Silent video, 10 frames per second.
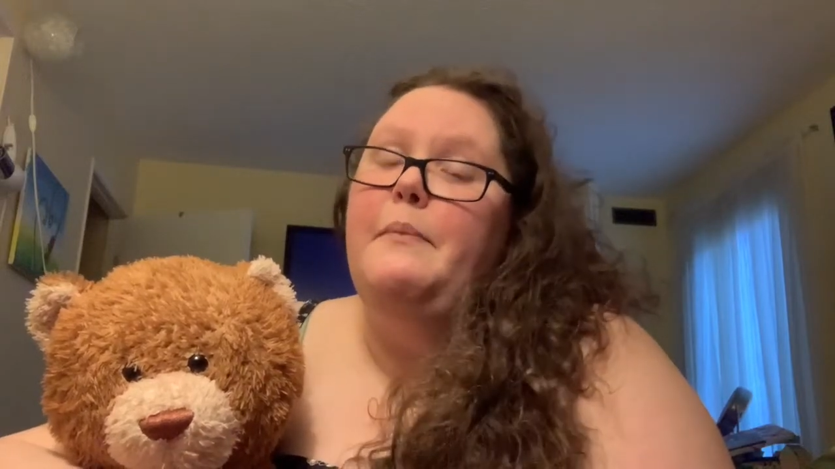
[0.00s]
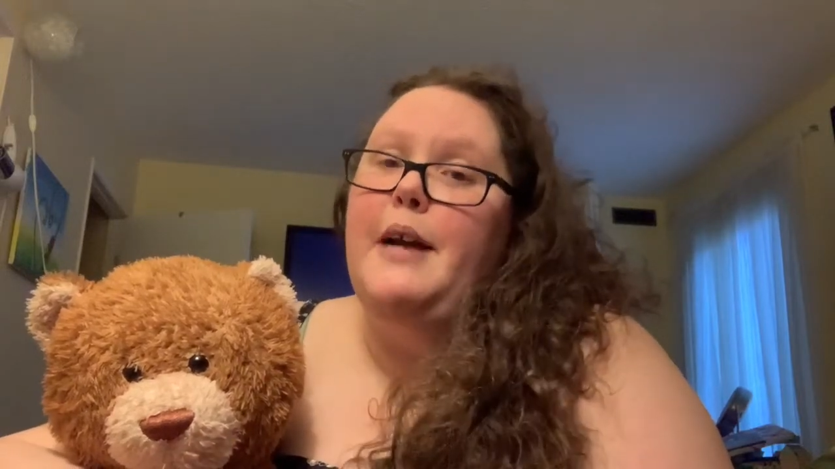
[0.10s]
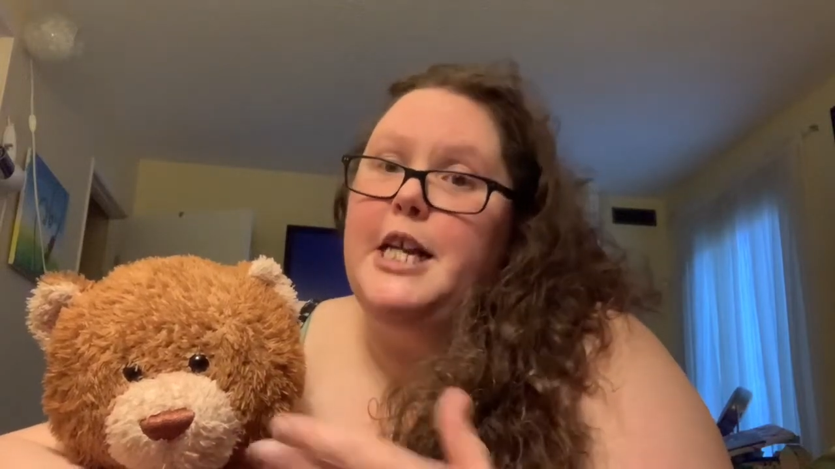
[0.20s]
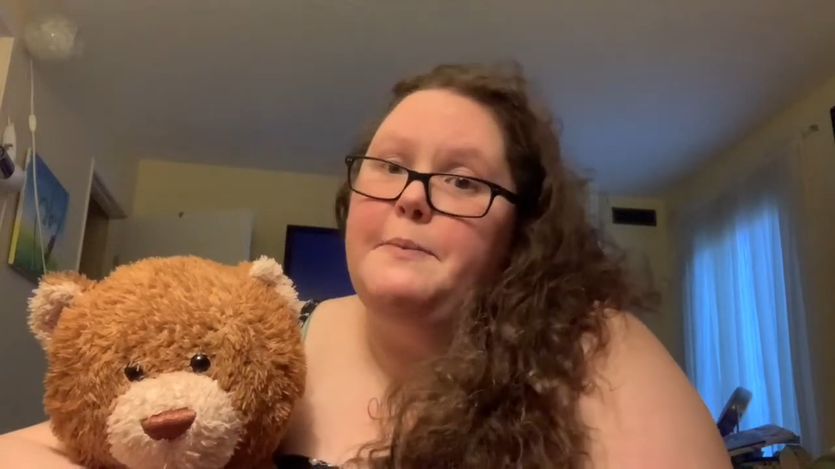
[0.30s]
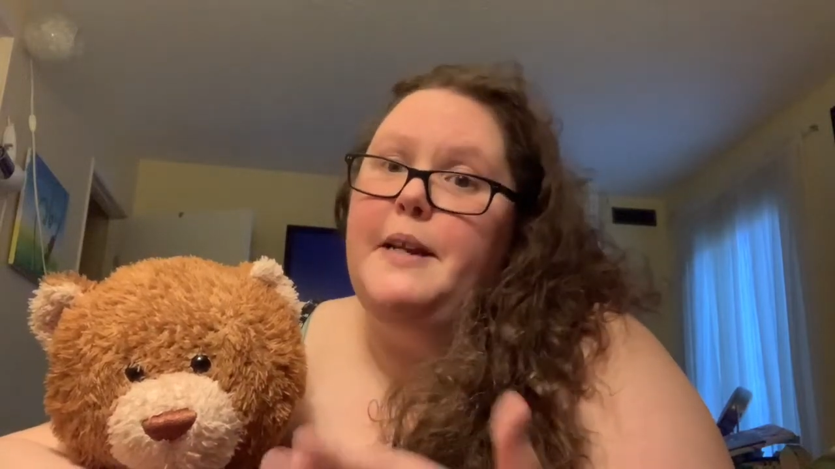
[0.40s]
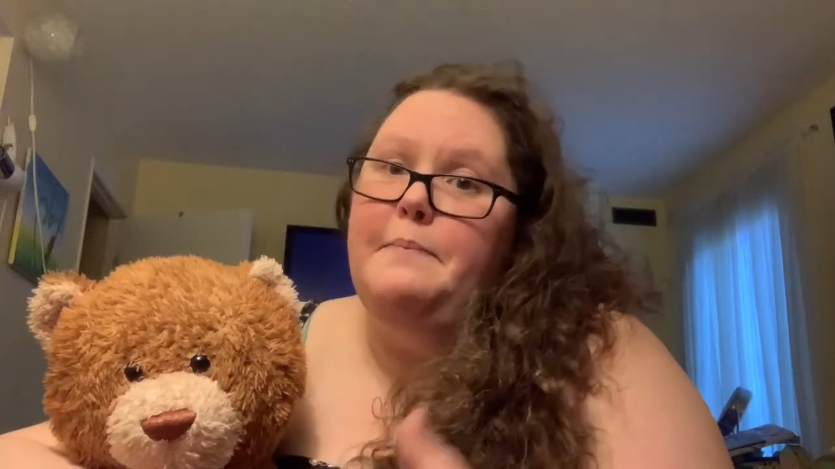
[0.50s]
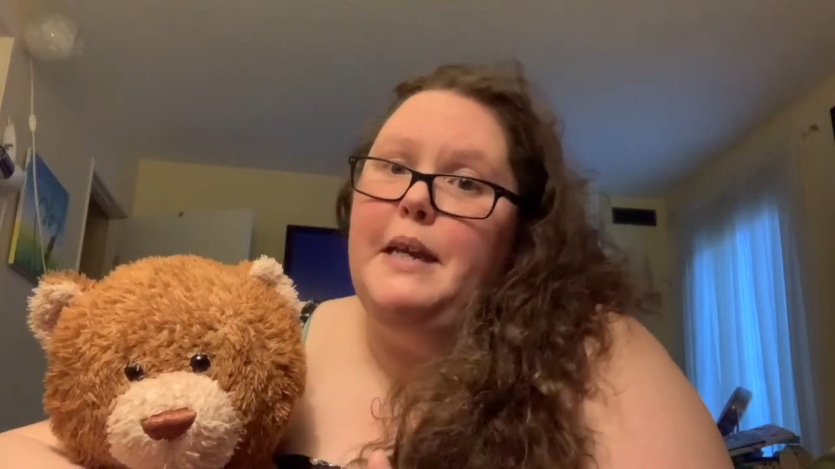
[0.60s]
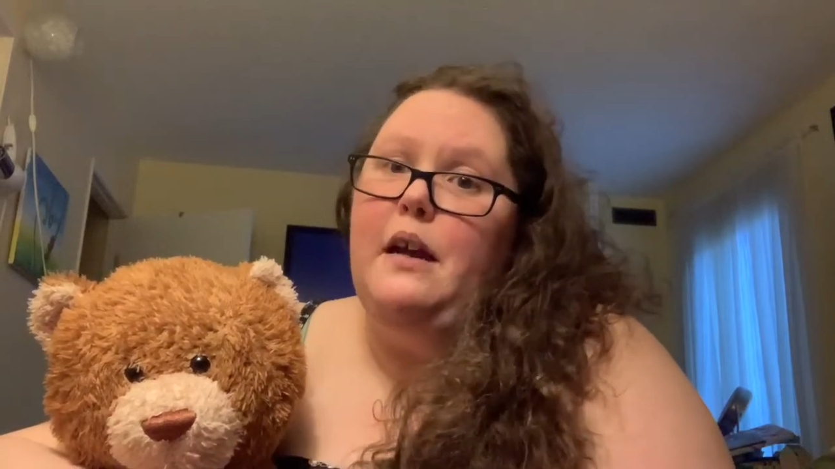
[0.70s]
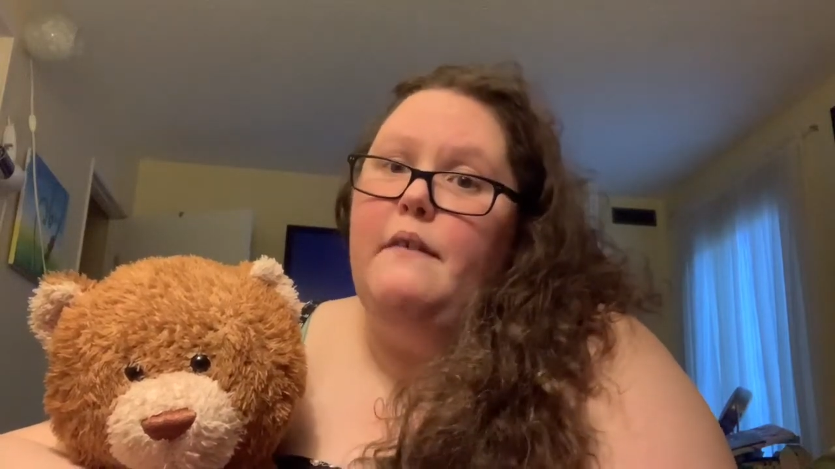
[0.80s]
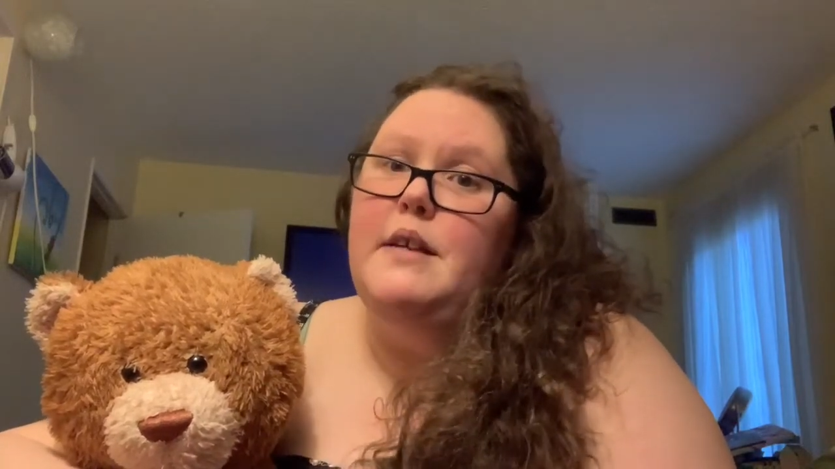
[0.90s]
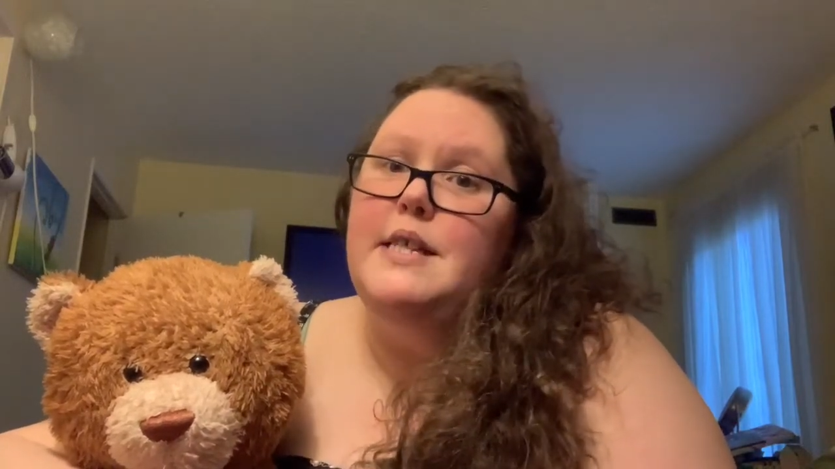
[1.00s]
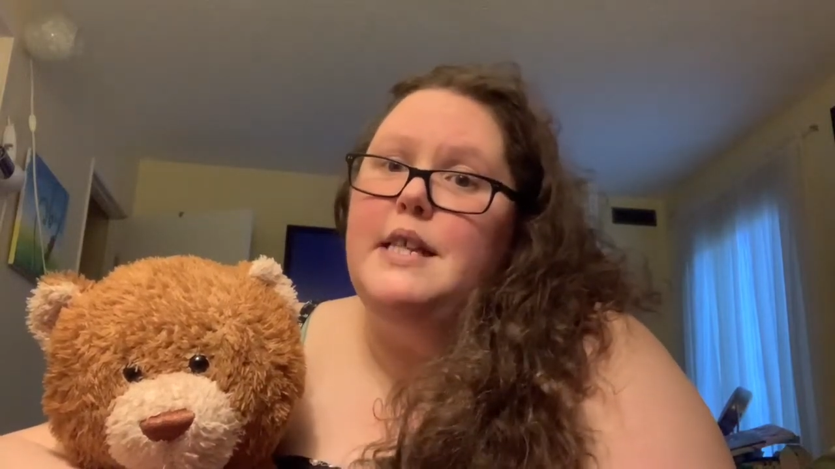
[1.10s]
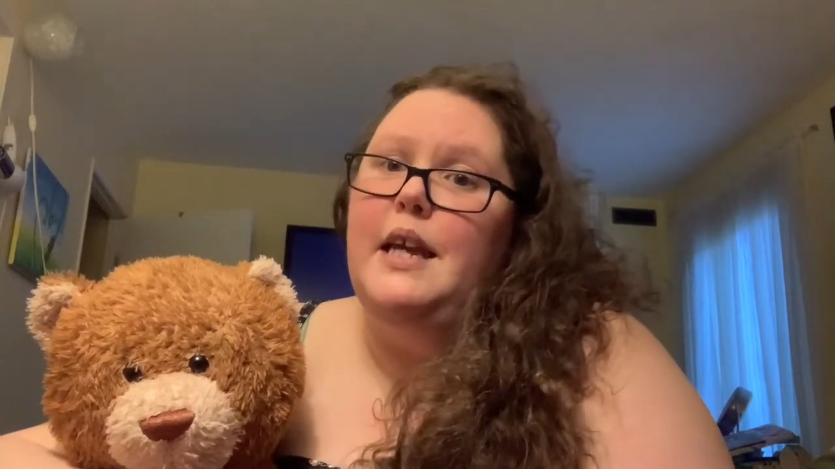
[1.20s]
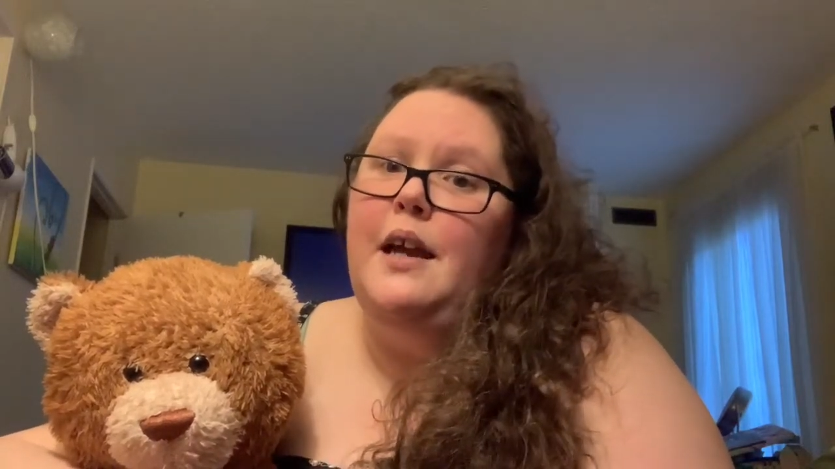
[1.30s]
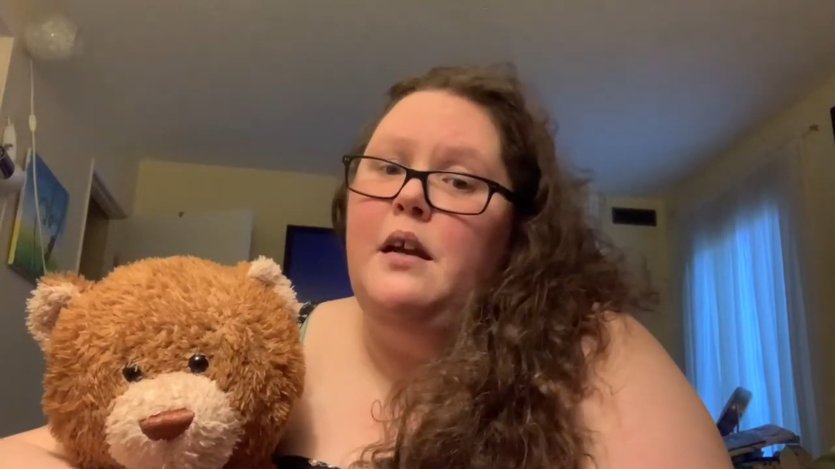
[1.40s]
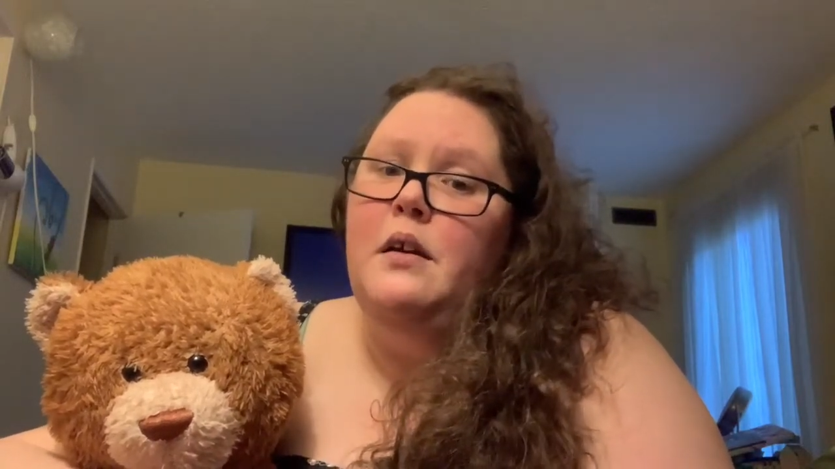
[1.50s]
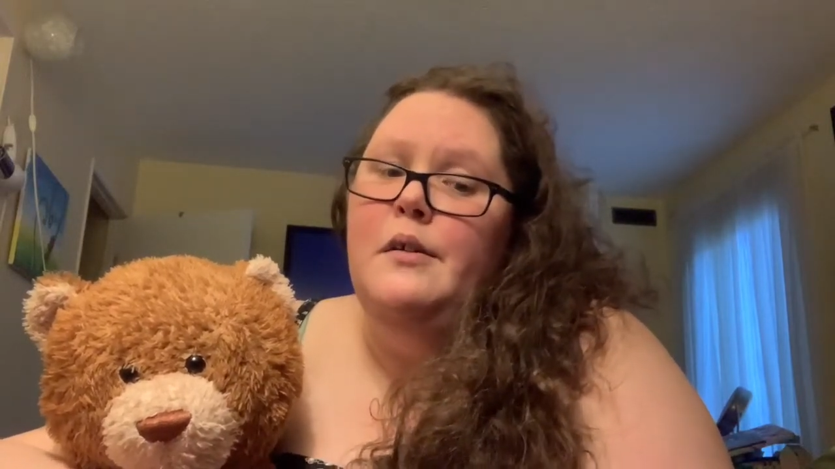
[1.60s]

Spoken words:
my husband and me, obviously.